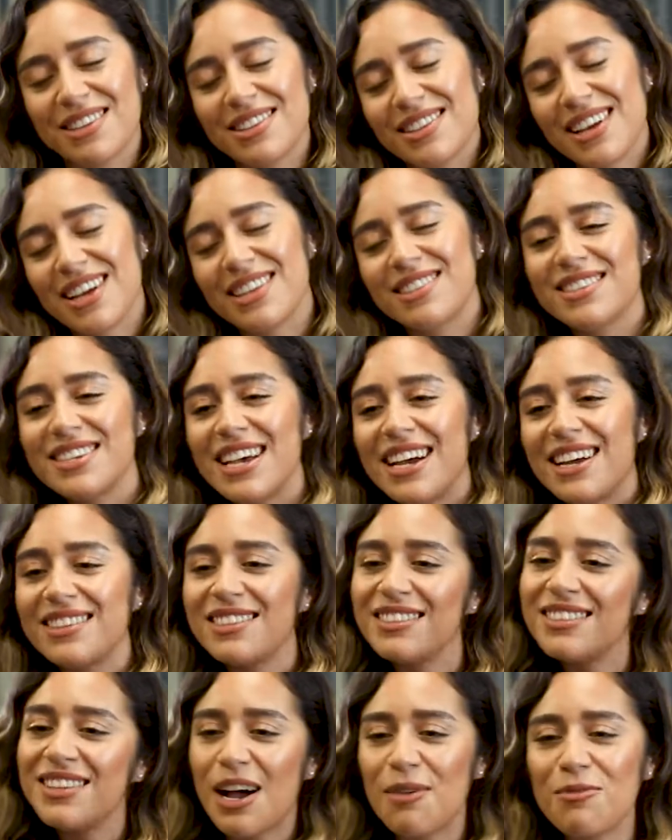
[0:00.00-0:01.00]
I'd said,
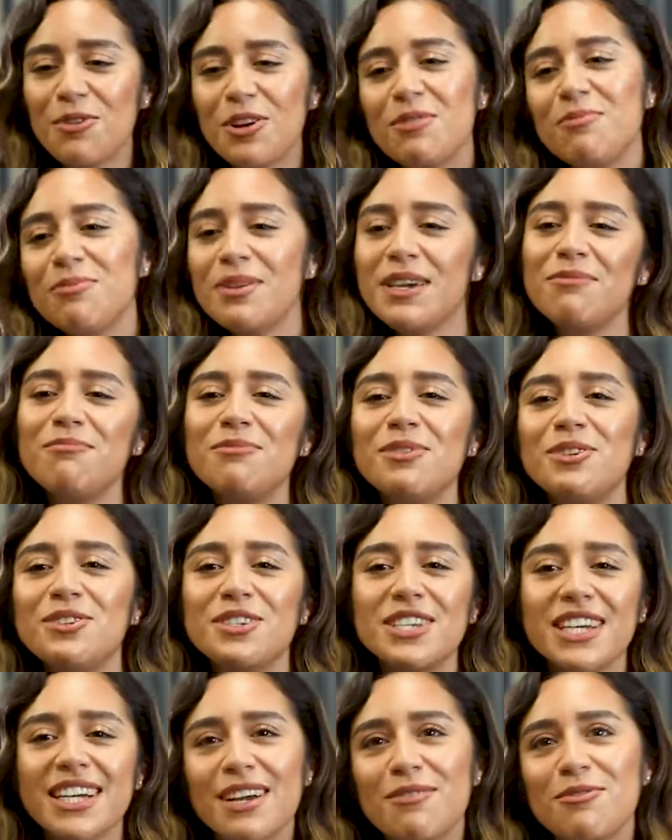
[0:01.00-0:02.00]
I'm going to be in
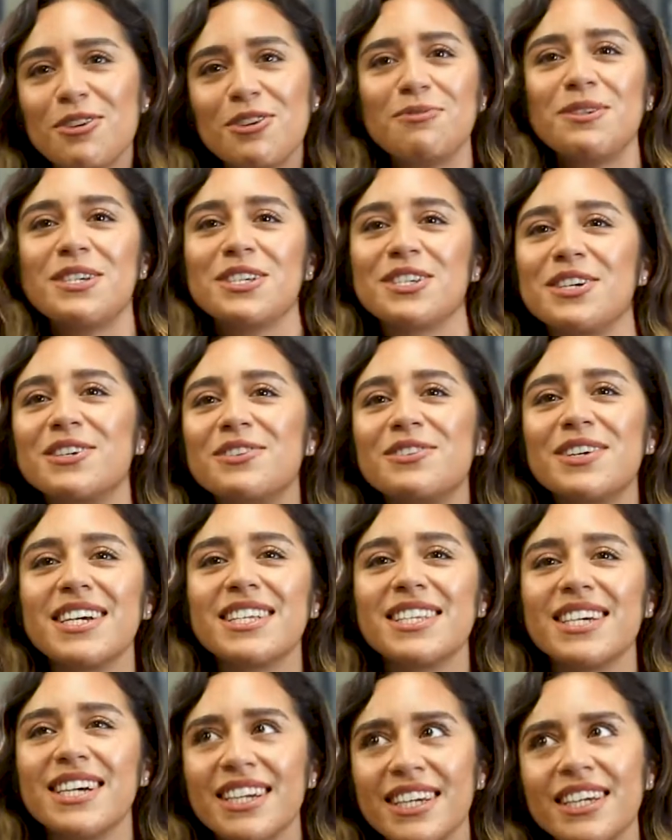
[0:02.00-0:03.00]
music. I'm going to be a
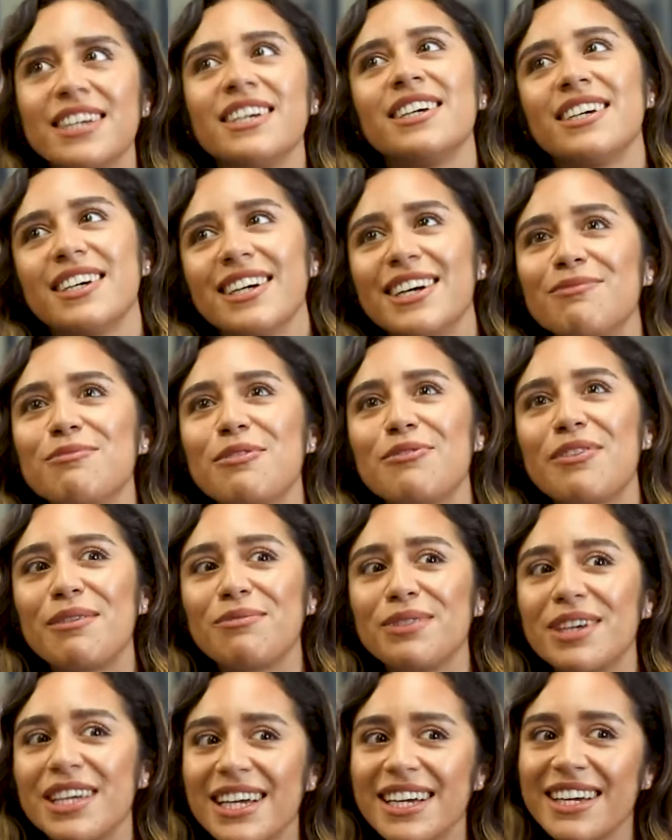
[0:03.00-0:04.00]
songwriter. And my
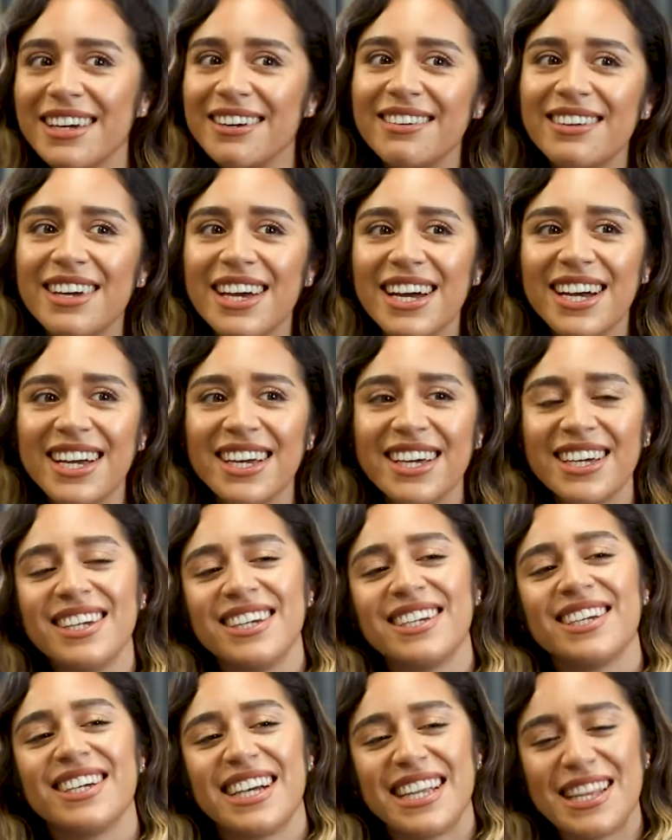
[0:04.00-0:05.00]
family are like, okay.
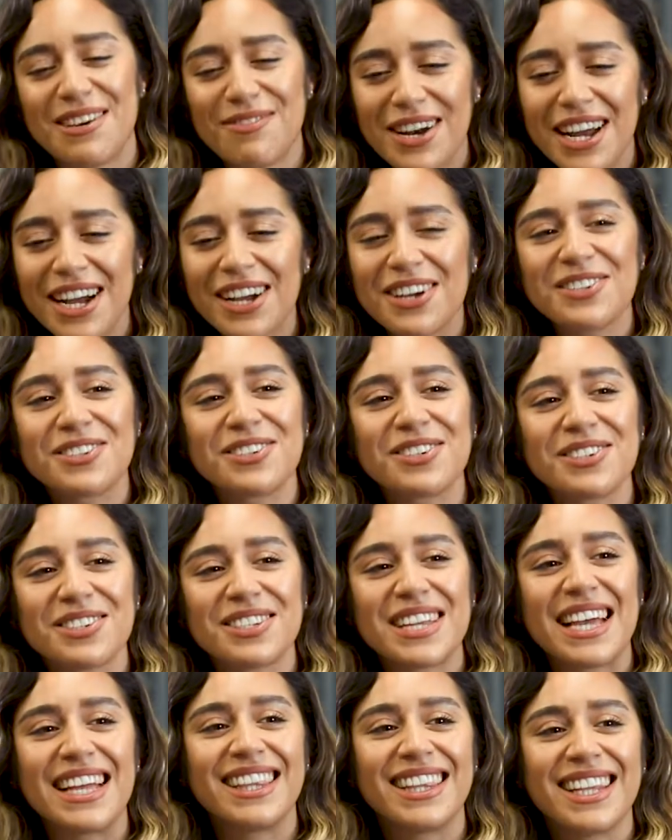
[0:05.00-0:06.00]
And then when I could just
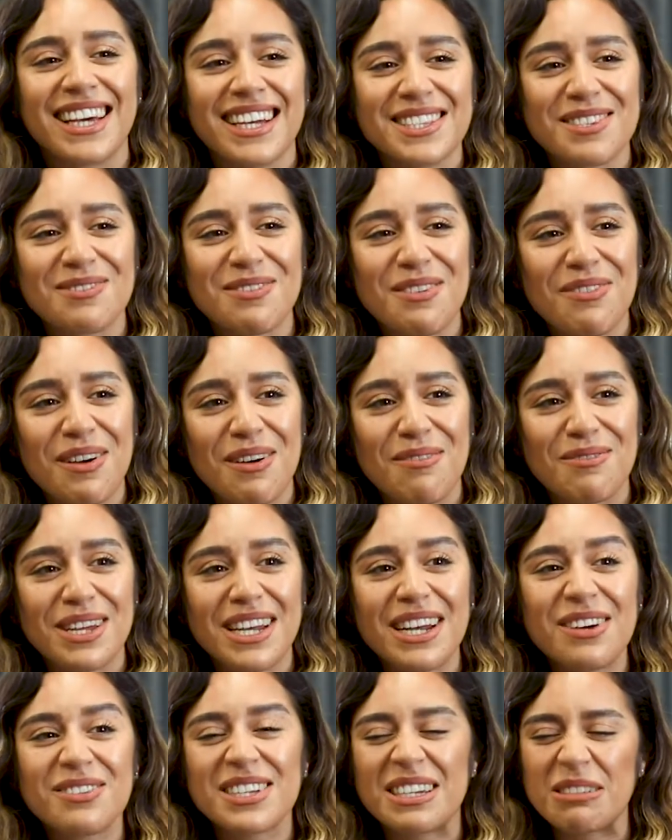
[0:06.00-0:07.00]
send that to my family and
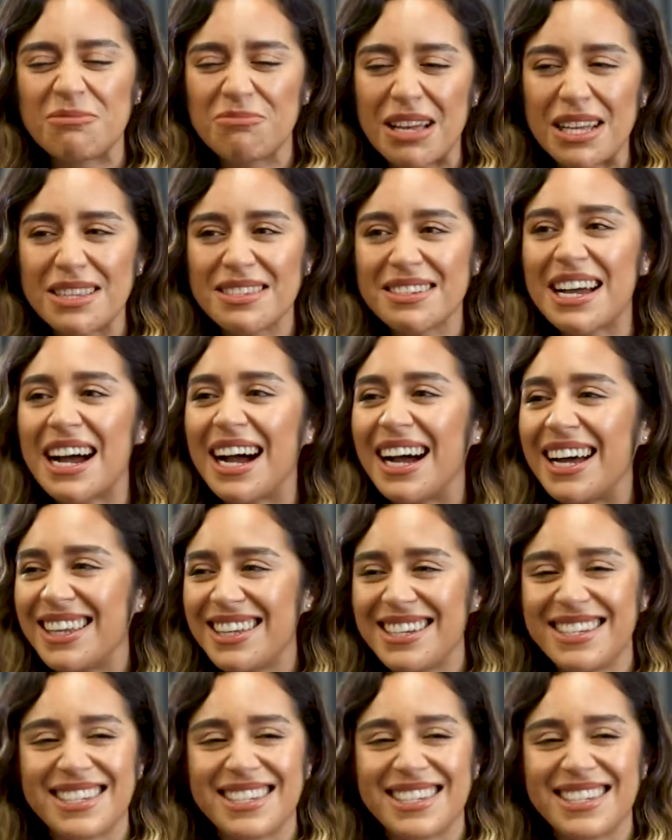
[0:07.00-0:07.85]
I was like, that's Kylie